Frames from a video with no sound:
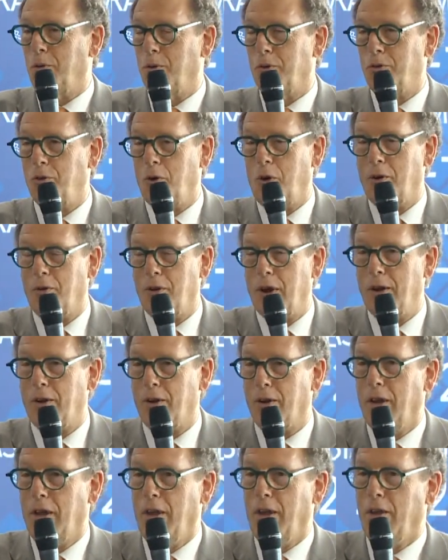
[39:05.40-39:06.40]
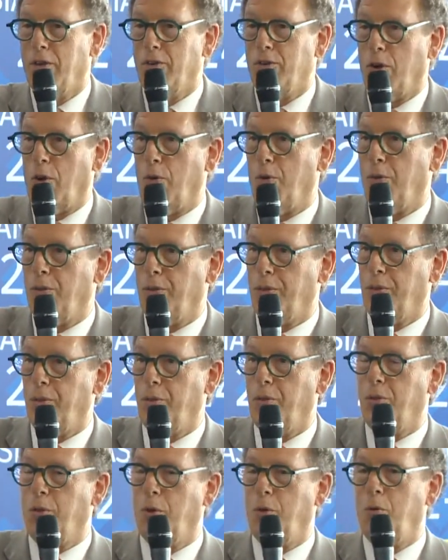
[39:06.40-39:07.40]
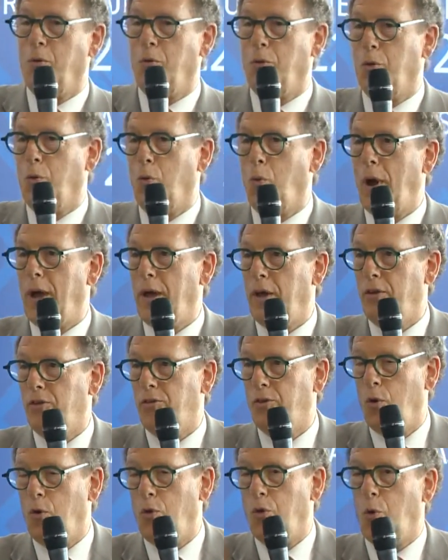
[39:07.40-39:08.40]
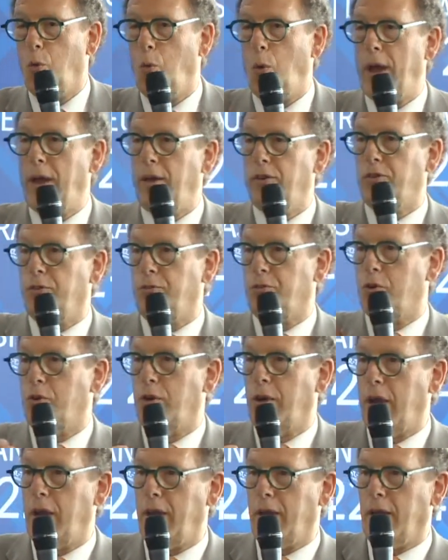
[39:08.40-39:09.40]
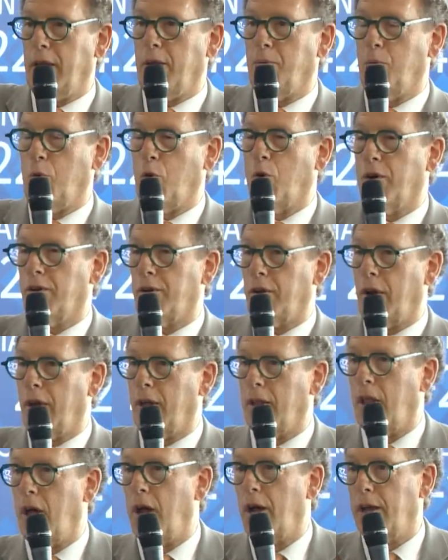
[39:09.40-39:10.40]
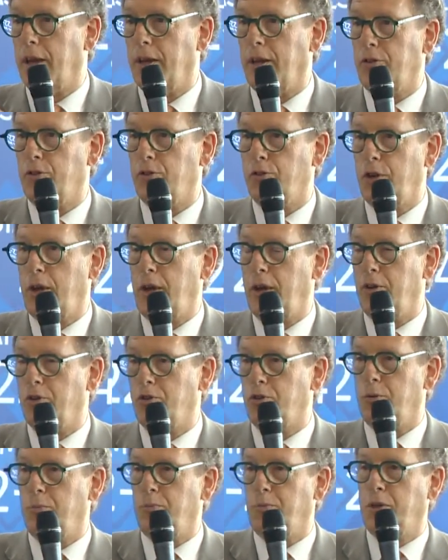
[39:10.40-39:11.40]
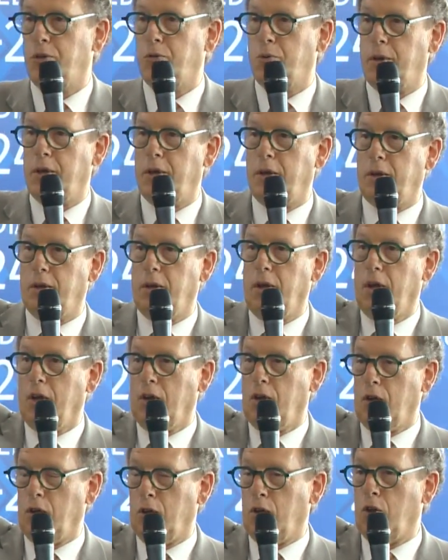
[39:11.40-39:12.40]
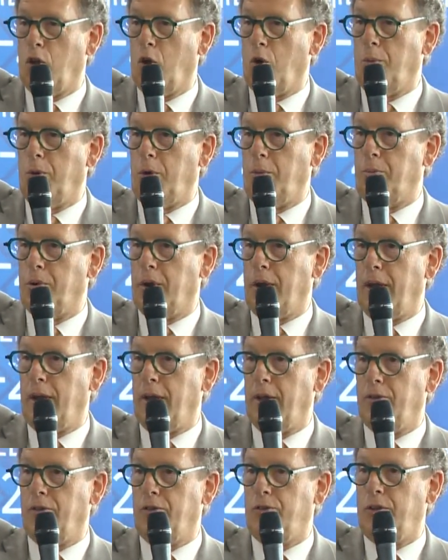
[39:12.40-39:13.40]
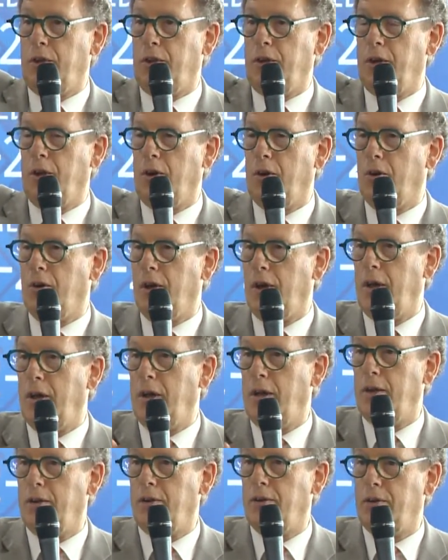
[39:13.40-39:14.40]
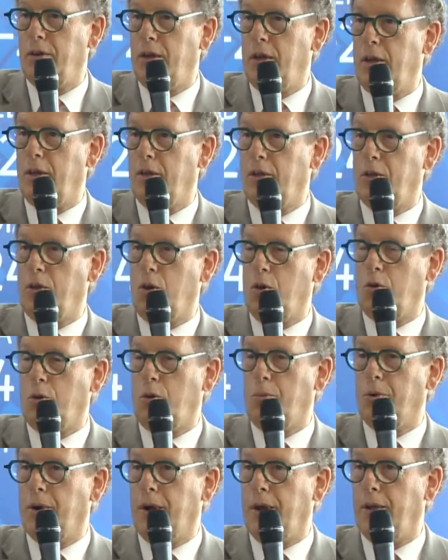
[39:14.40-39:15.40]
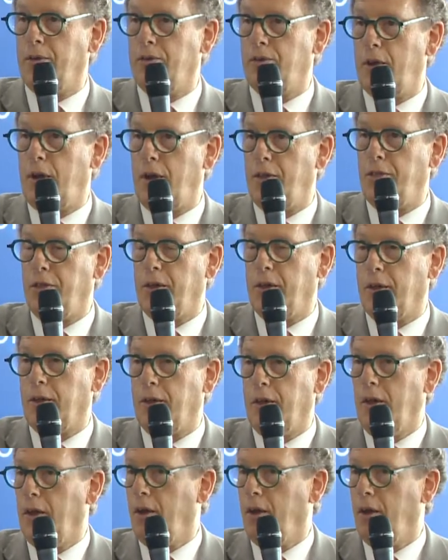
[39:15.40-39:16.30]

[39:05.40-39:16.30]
songwriter. So. The ways of creating more dialogue and exchange between global brands, and local brands, I think,